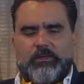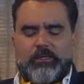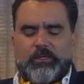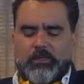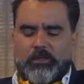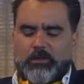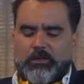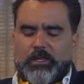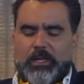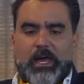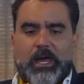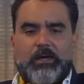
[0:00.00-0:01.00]
He learned
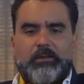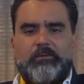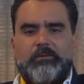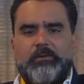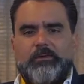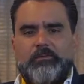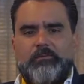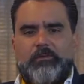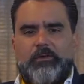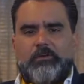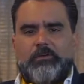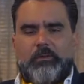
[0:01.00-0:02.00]
a lot
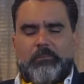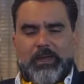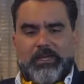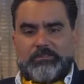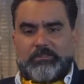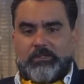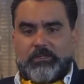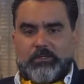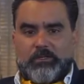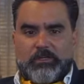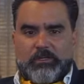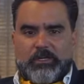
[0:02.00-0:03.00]
from the master
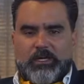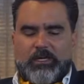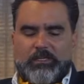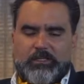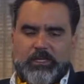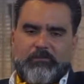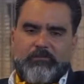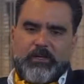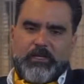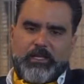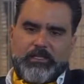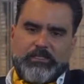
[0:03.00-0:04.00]
Del
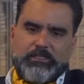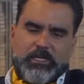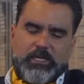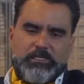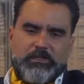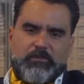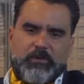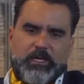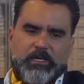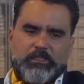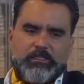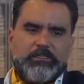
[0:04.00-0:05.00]
Fernandez, AJ
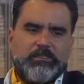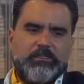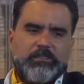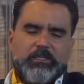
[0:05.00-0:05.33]
Fernandez,